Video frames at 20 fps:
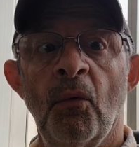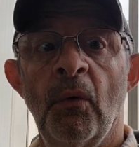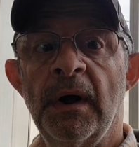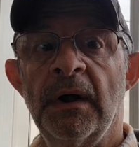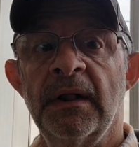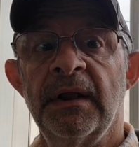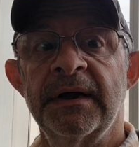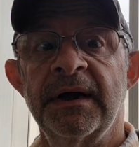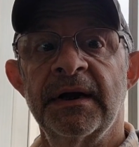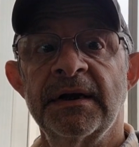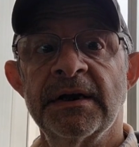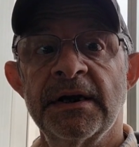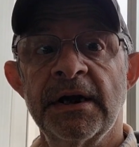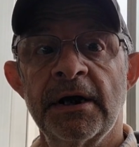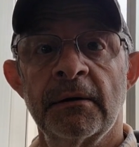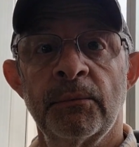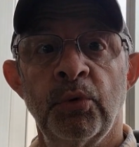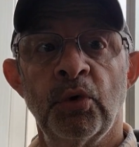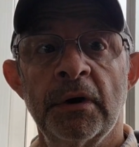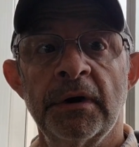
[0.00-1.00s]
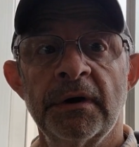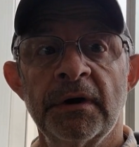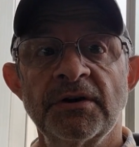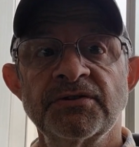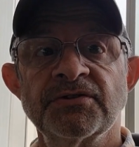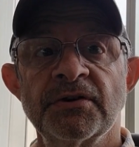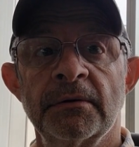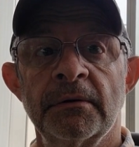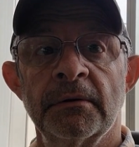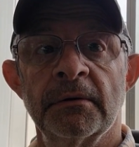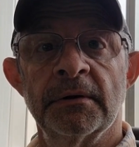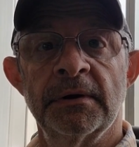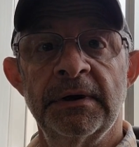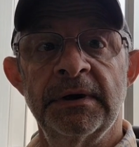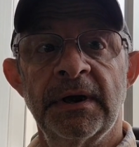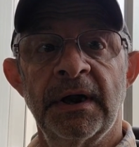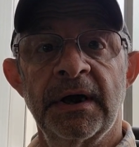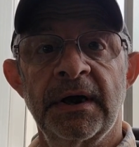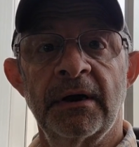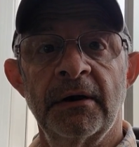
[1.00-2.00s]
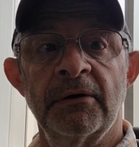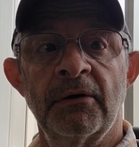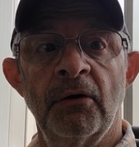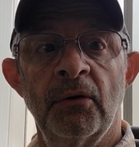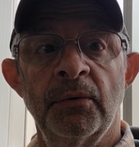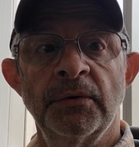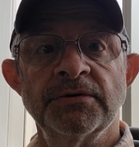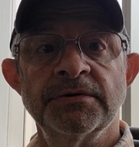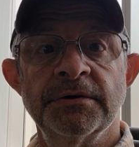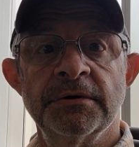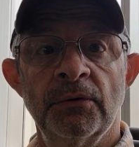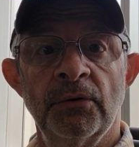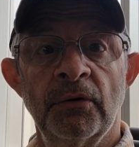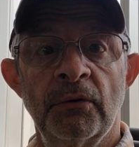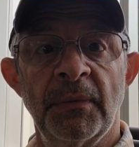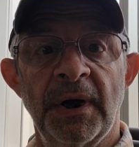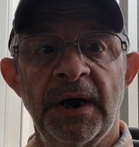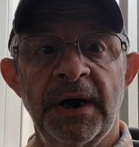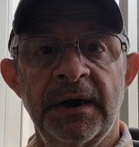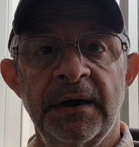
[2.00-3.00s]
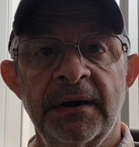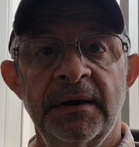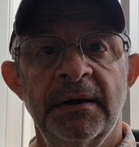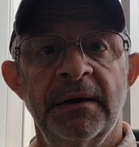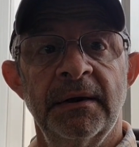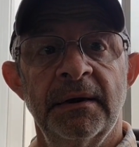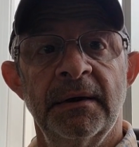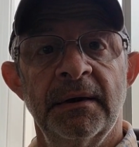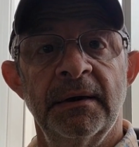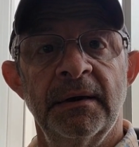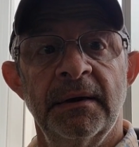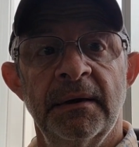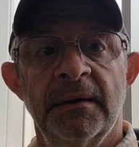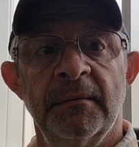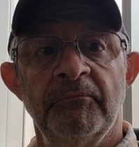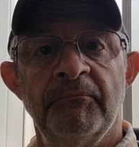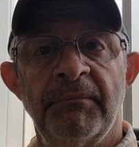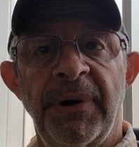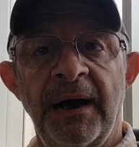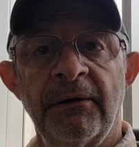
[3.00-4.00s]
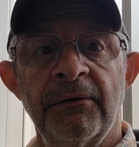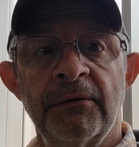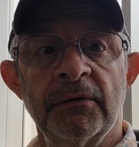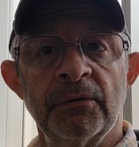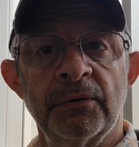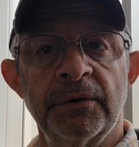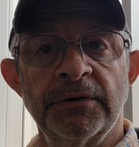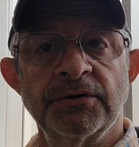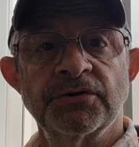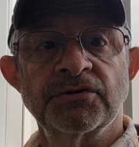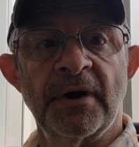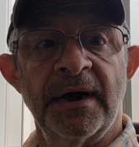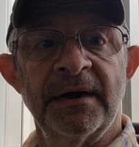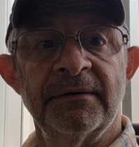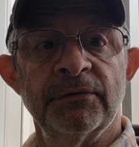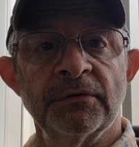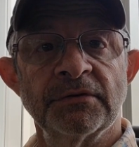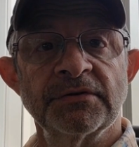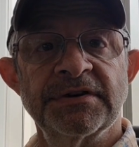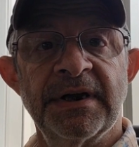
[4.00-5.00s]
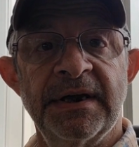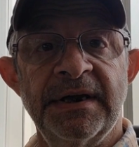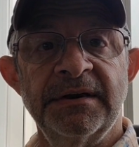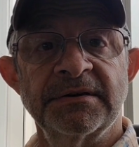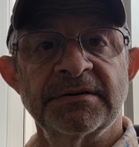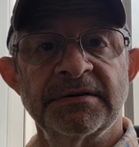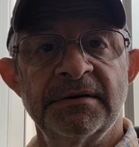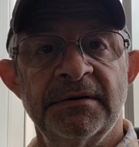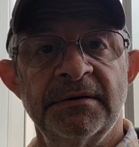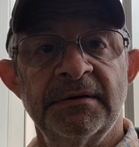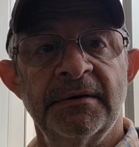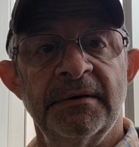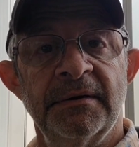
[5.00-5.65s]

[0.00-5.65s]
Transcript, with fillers: Well, I got to the airport nice and early, like I always do in my paranoid travel state.